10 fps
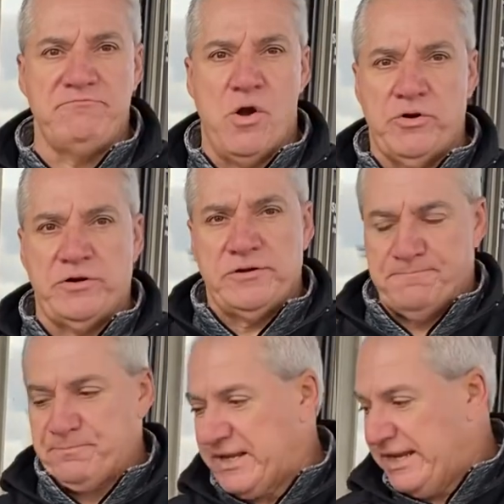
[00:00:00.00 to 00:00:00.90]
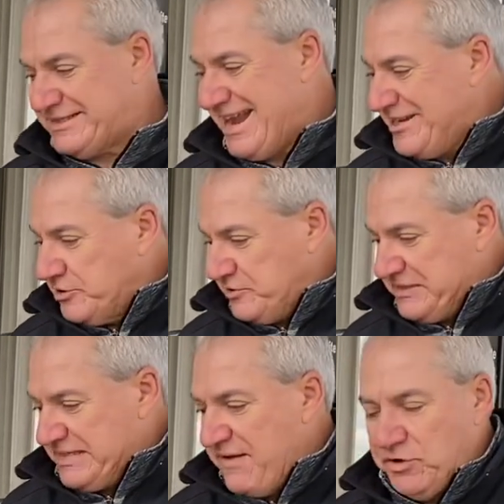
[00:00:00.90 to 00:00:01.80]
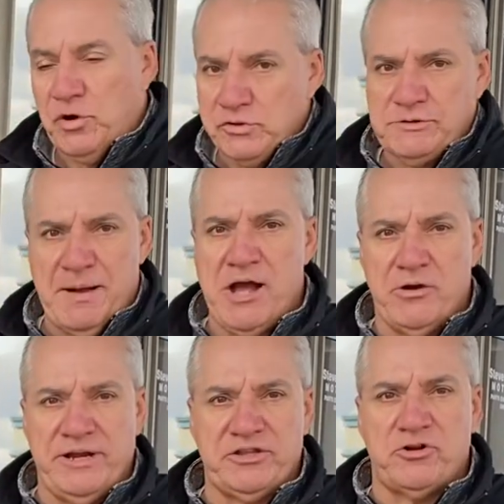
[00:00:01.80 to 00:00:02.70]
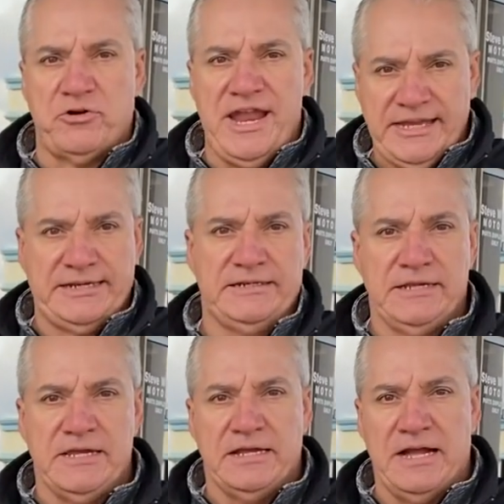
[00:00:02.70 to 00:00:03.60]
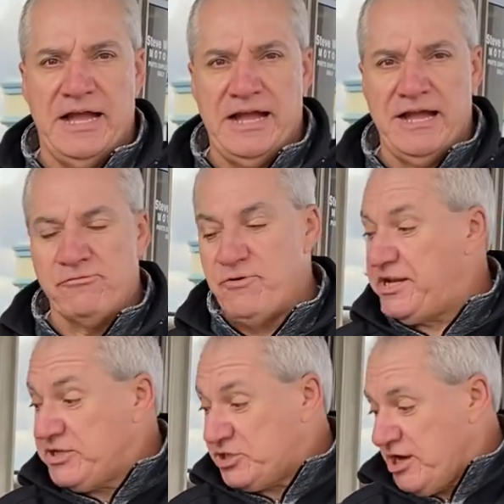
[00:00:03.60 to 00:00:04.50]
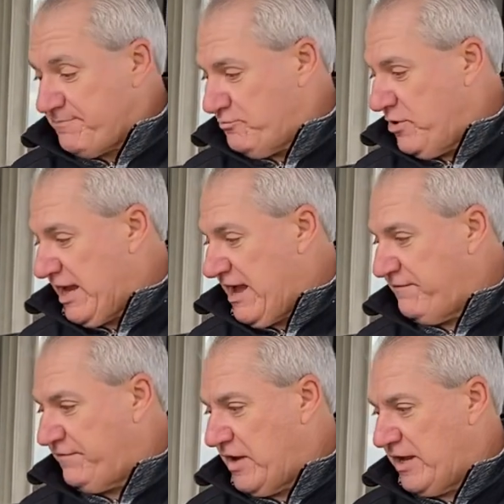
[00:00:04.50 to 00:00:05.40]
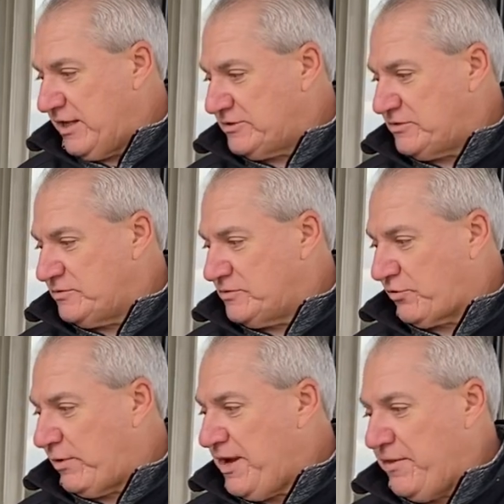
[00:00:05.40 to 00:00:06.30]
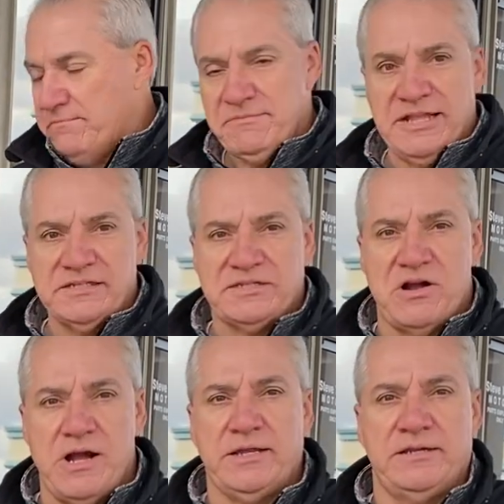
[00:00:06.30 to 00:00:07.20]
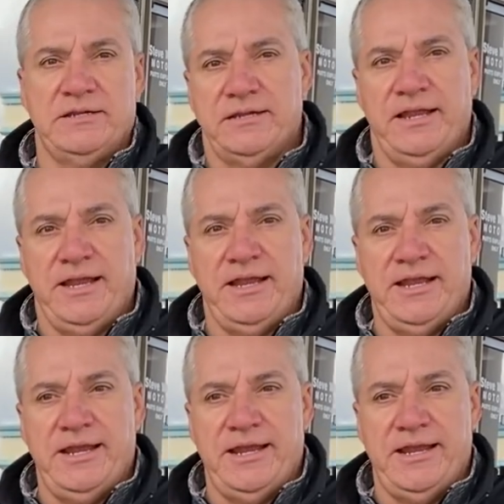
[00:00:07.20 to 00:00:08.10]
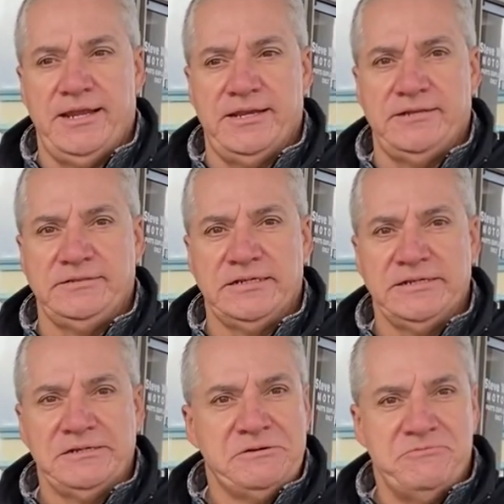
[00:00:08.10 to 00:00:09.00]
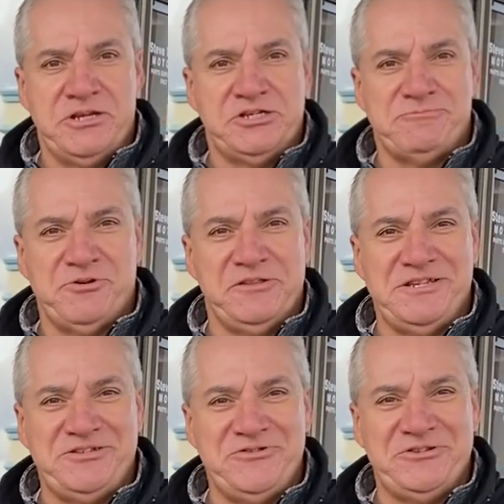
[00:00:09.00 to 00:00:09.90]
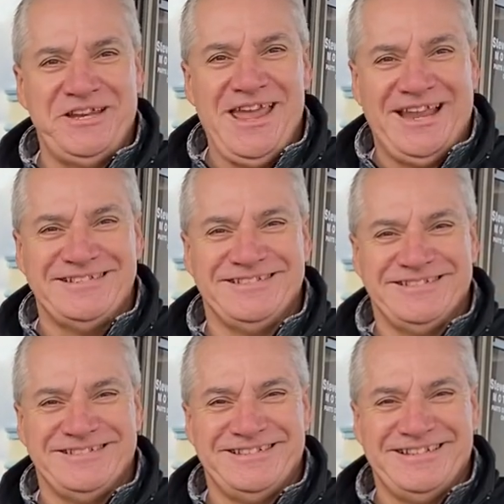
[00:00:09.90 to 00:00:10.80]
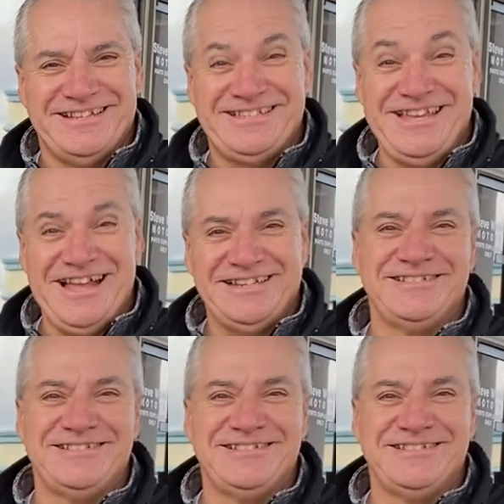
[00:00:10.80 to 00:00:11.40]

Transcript: motor. It's 807 horsepower at the crank, ready to ship. We have three of them in stock, and we can ship one of these to you today. See ya.